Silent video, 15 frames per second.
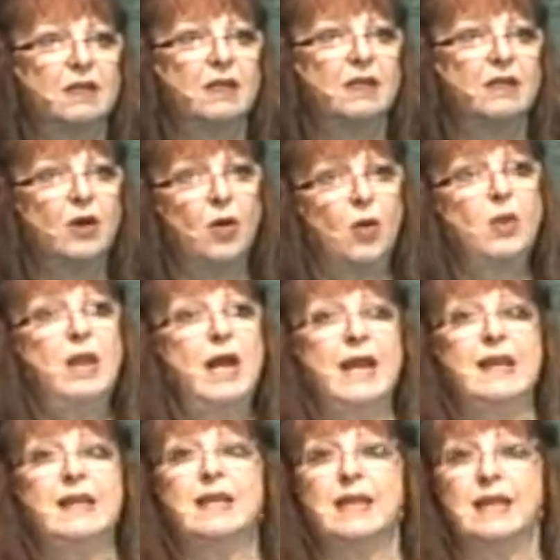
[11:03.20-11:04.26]
The whole
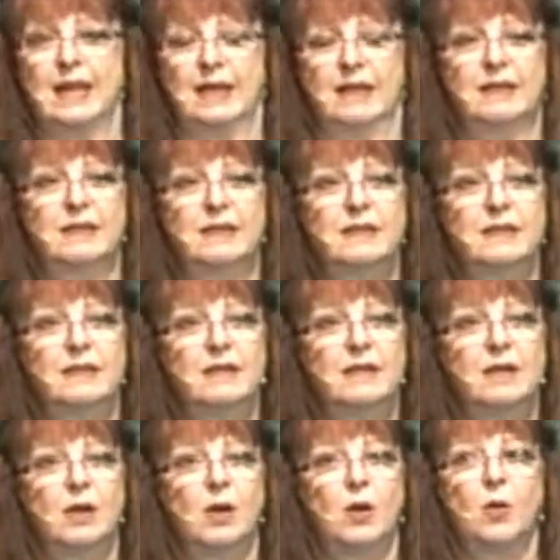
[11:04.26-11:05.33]
idea
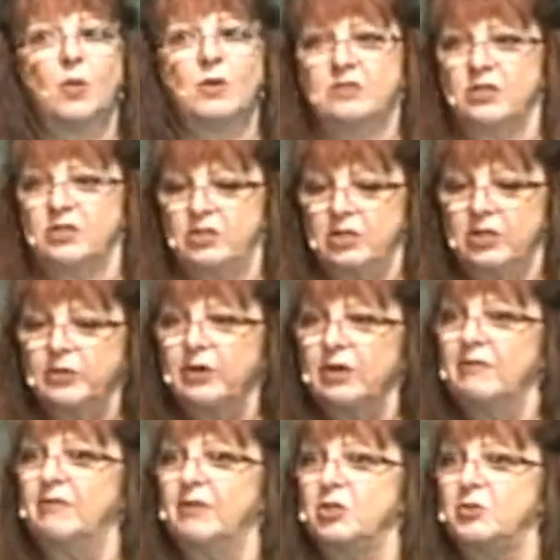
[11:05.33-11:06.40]
was the children
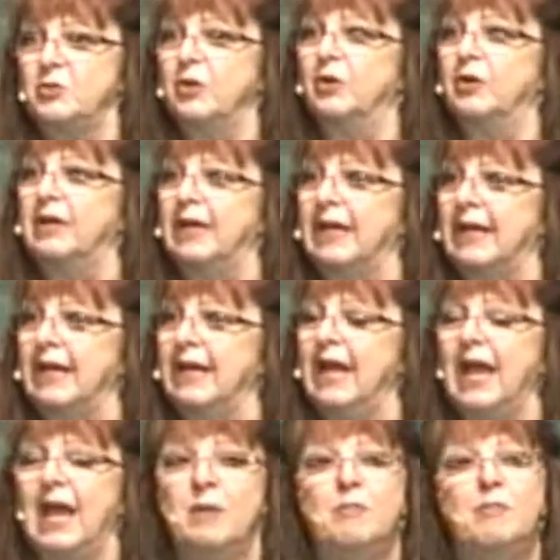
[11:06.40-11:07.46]
of Israel getting
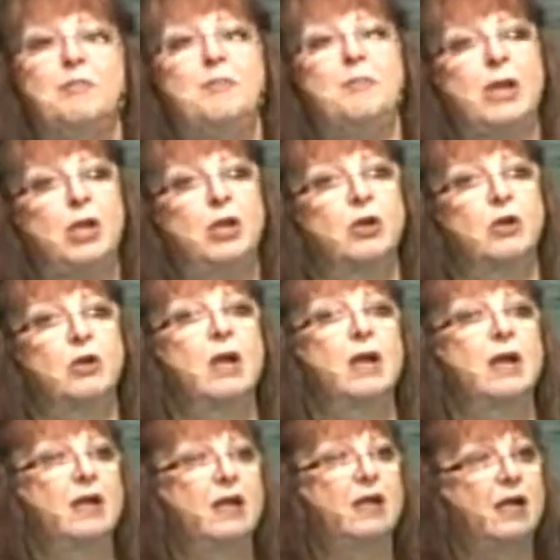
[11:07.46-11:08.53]
a bigger
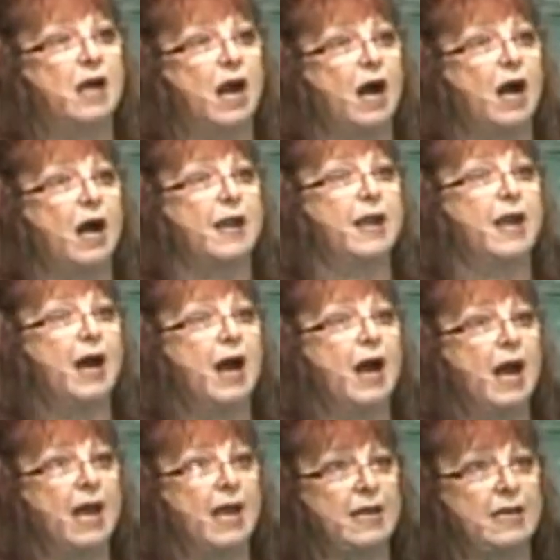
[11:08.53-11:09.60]
God
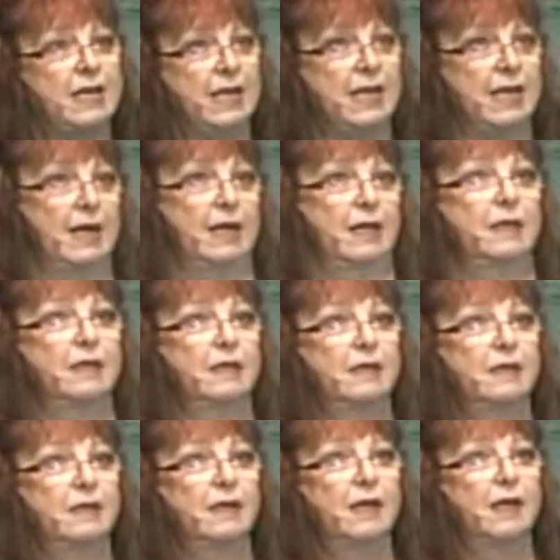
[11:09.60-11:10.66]
idea.
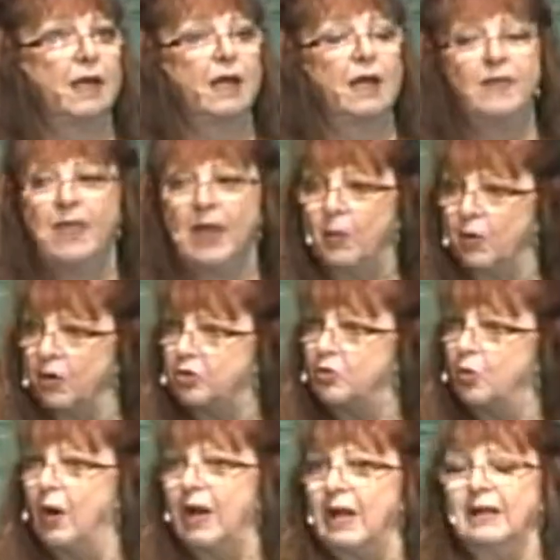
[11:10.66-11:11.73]
They were
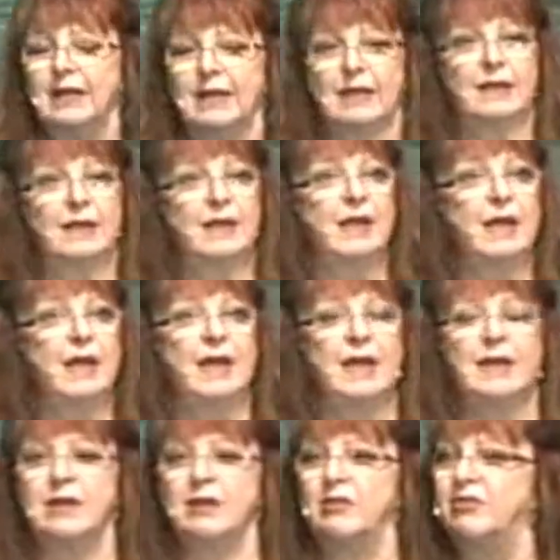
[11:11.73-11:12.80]
dwelling
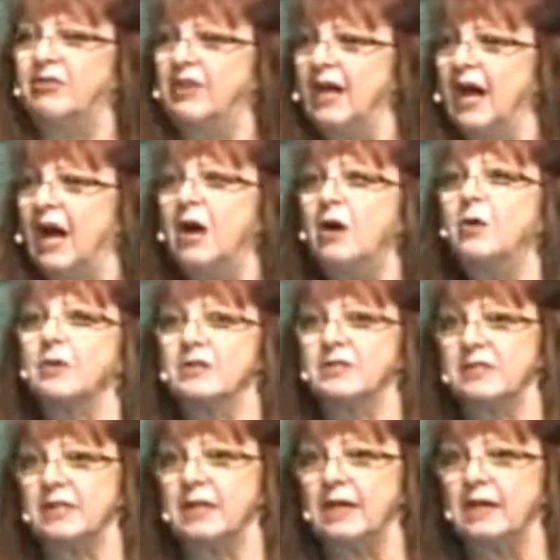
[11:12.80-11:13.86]
in a
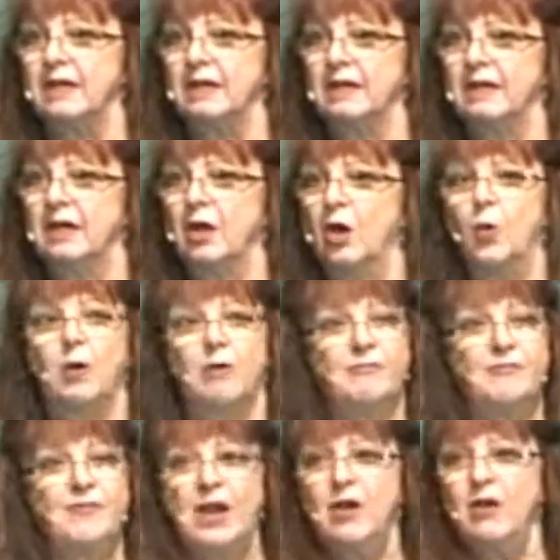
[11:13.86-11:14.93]
theocracy where
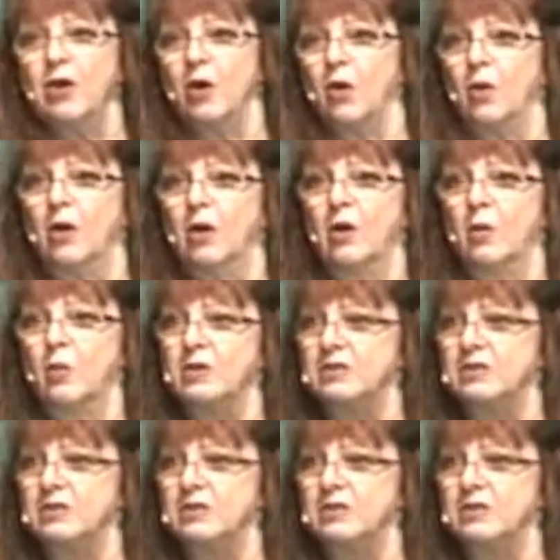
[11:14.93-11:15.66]
Pharaoh was